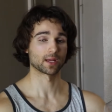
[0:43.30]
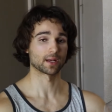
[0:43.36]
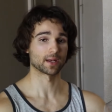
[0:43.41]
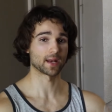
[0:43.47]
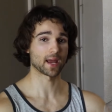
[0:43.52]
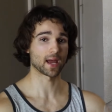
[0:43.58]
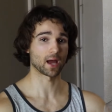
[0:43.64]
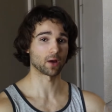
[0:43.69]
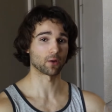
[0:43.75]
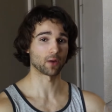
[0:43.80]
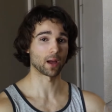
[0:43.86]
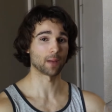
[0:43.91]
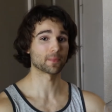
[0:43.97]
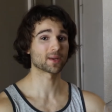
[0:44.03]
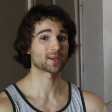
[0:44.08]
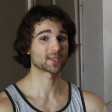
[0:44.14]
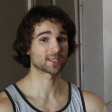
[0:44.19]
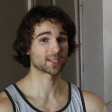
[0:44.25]
Now, I'm
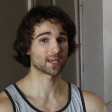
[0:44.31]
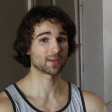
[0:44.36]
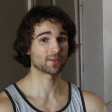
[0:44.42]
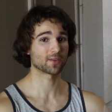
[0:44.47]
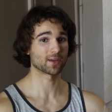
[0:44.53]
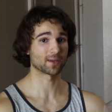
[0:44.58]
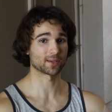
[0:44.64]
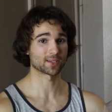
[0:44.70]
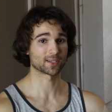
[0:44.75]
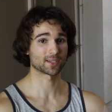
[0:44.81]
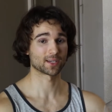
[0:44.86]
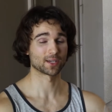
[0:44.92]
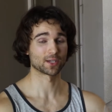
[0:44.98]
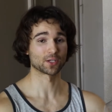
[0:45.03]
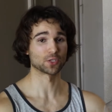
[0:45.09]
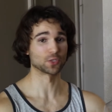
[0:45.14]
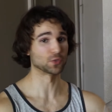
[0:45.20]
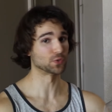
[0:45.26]
going to say
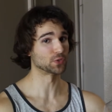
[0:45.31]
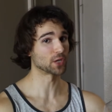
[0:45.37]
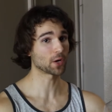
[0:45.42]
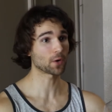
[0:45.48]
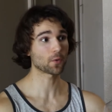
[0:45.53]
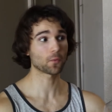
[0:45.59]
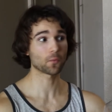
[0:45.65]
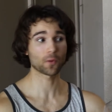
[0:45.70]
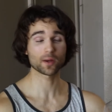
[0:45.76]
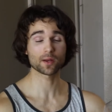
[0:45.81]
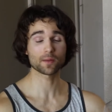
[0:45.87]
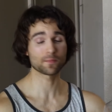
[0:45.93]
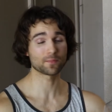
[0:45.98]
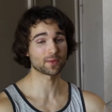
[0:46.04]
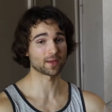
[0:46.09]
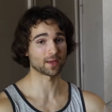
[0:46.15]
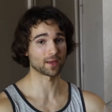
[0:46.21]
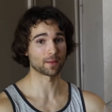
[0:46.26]
this. You don't want to
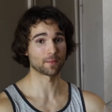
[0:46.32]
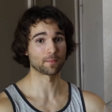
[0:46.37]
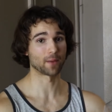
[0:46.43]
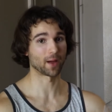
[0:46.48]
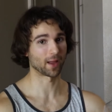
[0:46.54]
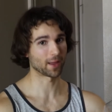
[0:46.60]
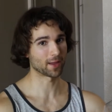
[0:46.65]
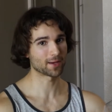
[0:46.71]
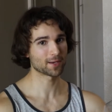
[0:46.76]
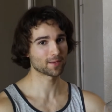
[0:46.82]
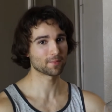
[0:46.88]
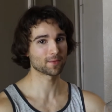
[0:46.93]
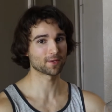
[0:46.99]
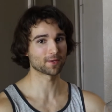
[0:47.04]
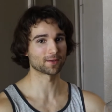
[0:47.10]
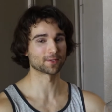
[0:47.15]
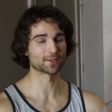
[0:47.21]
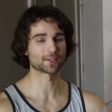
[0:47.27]
be, by any
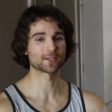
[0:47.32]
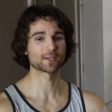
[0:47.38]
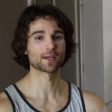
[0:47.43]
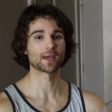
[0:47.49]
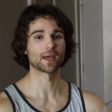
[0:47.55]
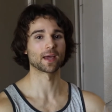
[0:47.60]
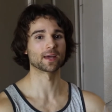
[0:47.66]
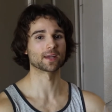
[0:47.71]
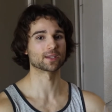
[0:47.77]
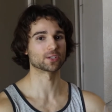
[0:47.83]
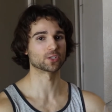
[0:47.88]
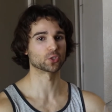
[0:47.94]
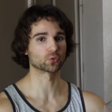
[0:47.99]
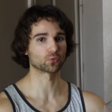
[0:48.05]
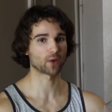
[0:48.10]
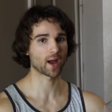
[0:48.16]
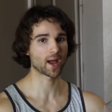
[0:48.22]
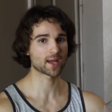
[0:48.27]
means, in a
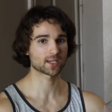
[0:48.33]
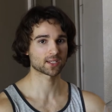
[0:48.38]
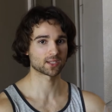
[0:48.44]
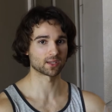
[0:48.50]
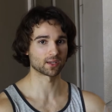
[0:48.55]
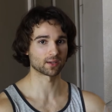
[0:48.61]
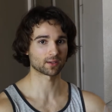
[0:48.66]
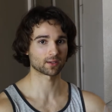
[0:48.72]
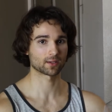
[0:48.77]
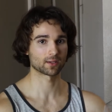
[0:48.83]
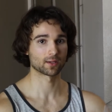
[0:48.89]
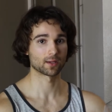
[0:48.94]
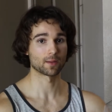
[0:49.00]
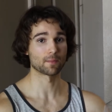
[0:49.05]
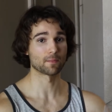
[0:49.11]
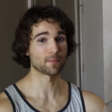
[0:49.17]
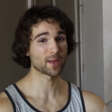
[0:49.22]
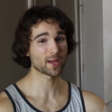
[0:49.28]
drastic,
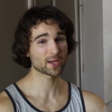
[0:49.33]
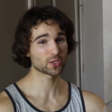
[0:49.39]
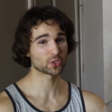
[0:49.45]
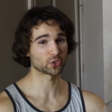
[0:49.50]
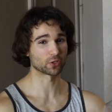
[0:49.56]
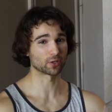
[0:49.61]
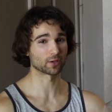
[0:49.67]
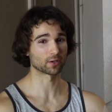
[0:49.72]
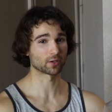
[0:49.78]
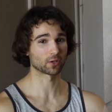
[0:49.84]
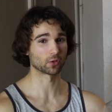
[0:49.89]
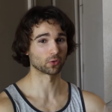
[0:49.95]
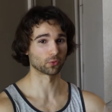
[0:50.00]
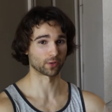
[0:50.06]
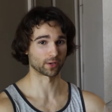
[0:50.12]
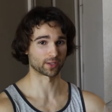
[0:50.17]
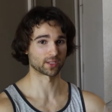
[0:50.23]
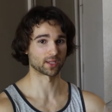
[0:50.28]
major
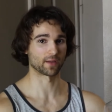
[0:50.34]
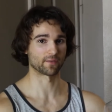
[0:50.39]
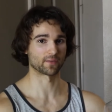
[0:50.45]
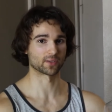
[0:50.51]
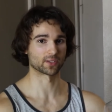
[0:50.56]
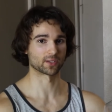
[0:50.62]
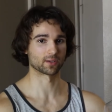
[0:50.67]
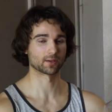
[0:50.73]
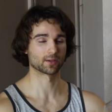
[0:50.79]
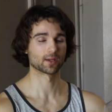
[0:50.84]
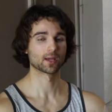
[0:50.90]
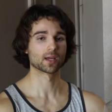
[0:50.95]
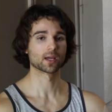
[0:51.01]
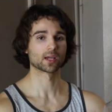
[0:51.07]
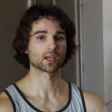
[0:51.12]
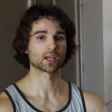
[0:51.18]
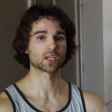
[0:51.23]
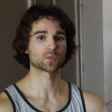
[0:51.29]
caloric deficit.
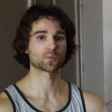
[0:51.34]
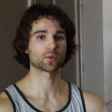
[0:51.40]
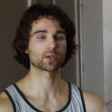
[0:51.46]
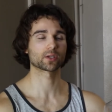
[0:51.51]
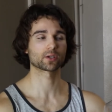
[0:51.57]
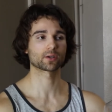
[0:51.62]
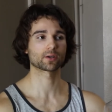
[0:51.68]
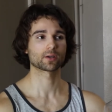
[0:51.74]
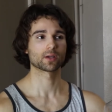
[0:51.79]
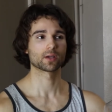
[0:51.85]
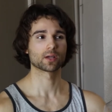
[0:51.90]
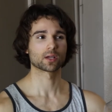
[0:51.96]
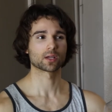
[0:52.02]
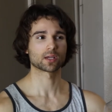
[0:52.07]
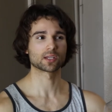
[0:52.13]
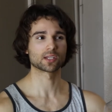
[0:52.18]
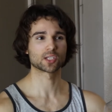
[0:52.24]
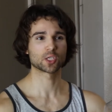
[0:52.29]
Because when you're
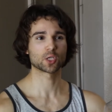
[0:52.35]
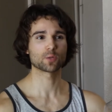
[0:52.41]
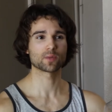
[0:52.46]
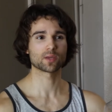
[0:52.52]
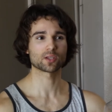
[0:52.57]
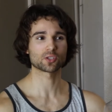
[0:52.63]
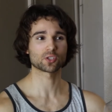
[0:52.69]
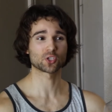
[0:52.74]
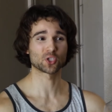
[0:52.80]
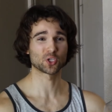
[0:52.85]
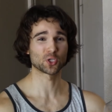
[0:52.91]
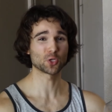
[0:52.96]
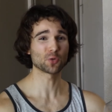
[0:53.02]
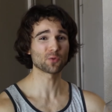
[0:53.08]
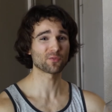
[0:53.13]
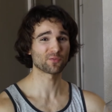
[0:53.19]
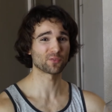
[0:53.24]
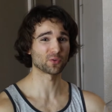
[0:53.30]
consuming
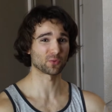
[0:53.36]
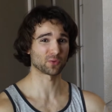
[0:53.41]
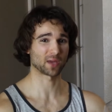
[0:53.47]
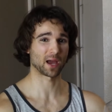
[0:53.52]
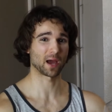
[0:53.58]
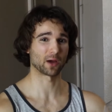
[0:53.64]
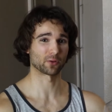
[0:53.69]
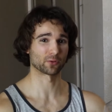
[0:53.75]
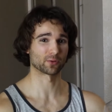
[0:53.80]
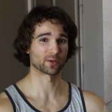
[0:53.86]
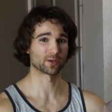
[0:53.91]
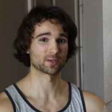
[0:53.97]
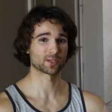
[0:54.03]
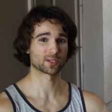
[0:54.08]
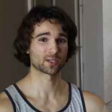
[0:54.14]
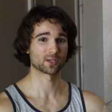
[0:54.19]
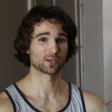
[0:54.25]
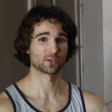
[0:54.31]
too few
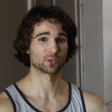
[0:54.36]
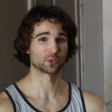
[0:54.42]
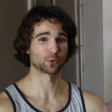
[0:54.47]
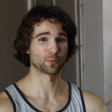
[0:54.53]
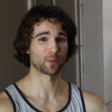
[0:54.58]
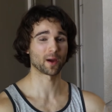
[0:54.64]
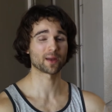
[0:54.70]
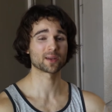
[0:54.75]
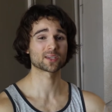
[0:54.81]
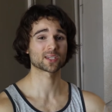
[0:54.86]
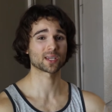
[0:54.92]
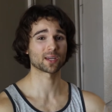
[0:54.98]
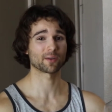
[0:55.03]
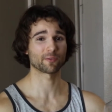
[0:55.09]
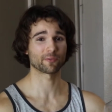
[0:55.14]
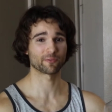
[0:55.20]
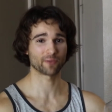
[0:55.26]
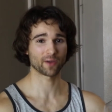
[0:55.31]
calories, your body's going
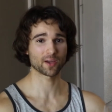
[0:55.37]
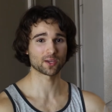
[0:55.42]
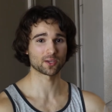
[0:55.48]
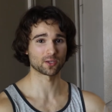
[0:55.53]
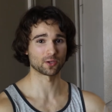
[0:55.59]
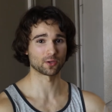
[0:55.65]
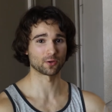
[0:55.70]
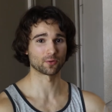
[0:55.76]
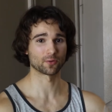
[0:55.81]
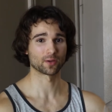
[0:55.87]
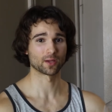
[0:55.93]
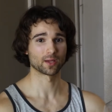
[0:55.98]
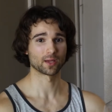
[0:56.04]
to fight you,